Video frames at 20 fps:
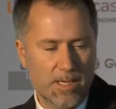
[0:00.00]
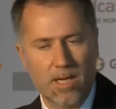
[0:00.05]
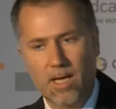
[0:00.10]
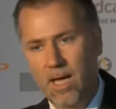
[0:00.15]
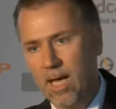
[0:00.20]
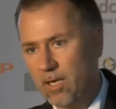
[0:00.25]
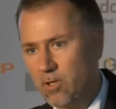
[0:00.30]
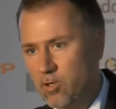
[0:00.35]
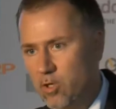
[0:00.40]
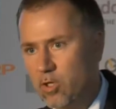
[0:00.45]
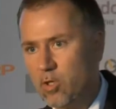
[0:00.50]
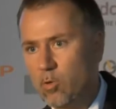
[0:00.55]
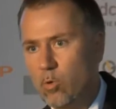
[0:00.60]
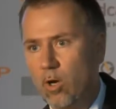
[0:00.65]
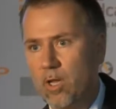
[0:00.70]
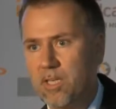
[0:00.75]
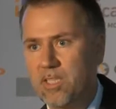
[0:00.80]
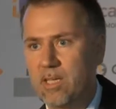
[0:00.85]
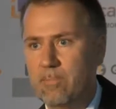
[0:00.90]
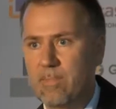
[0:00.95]
and good
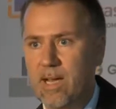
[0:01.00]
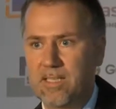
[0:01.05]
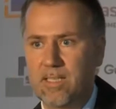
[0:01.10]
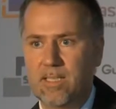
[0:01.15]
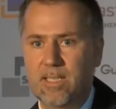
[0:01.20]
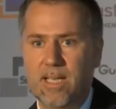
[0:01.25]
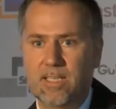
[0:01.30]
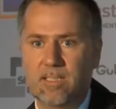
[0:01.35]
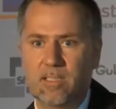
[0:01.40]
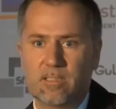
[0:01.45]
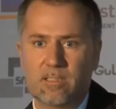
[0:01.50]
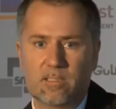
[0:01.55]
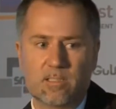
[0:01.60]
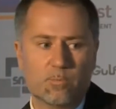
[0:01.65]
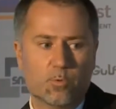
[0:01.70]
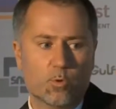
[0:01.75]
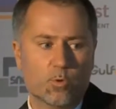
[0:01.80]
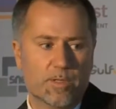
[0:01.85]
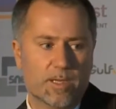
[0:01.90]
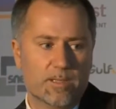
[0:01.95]
quality metadata to
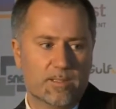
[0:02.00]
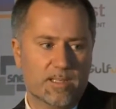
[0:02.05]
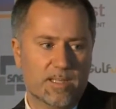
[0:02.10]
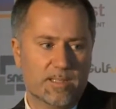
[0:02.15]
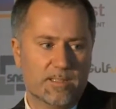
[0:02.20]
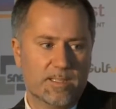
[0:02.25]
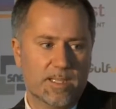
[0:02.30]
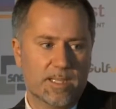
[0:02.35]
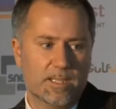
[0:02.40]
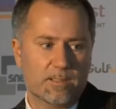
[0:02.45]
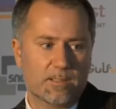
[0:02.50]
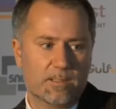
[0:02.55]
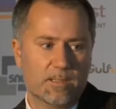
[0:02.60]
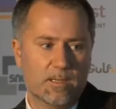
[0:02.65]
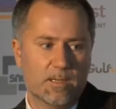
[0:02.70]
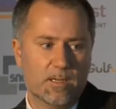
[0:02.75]
support those listings.